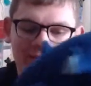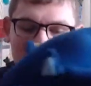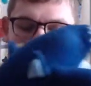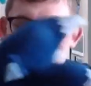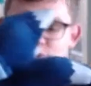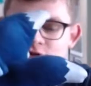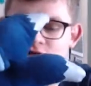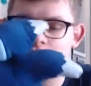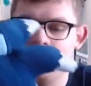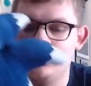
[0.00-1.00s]
I should
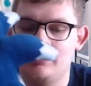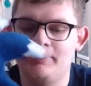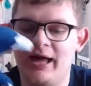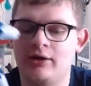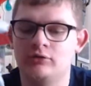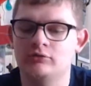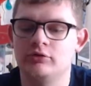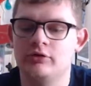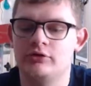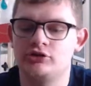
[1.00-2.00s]
talk about
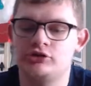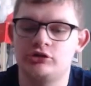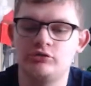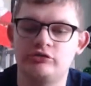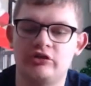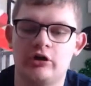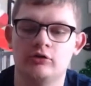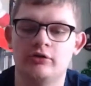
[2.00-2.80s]
the shoes, though.